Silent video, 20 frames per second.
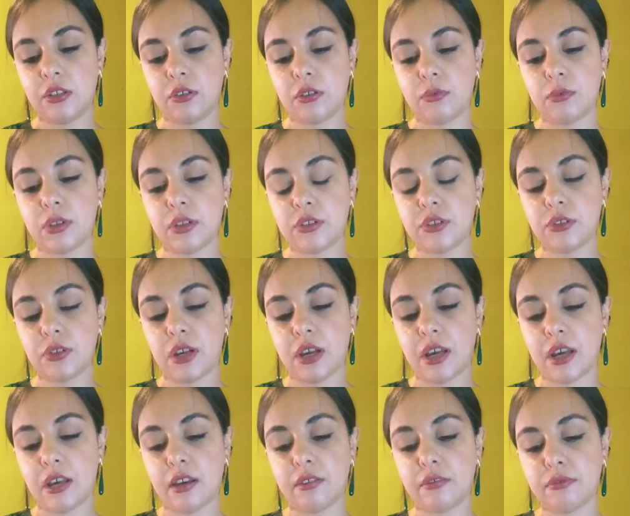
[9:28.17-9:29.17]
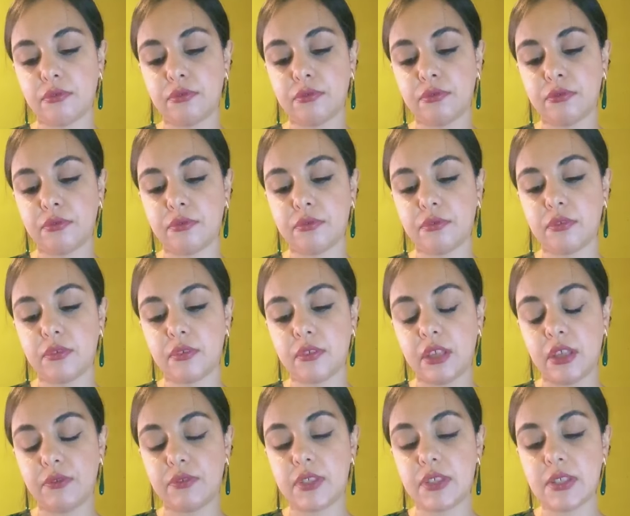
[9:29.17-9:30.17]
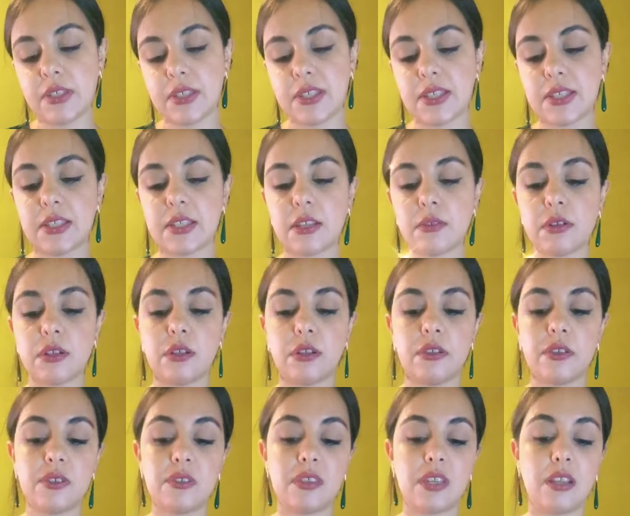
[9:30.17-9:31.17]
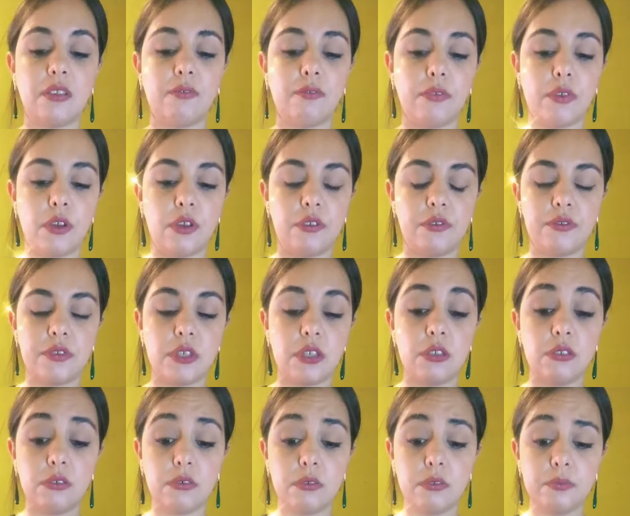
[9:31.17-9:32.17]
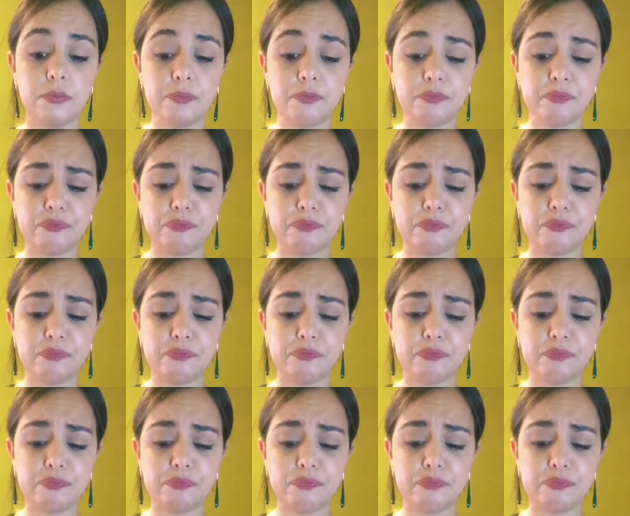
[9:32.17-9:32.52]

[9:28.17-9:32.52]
You don't want to have... If this is a secret also that involves you,